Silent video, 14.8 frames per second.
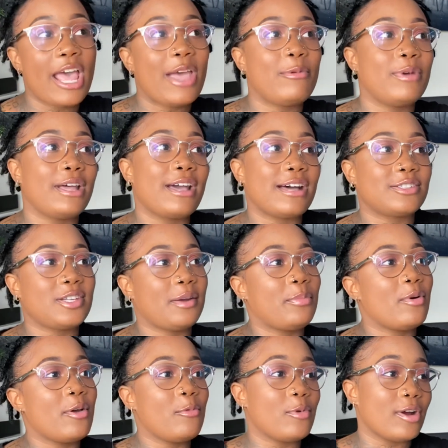And when it got to the
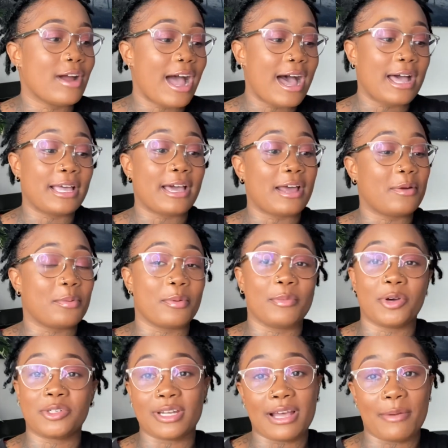point where I got a
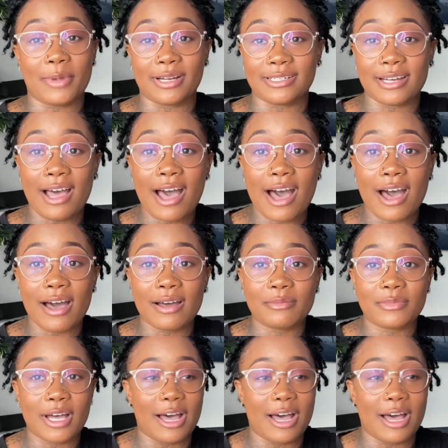promotion at my job,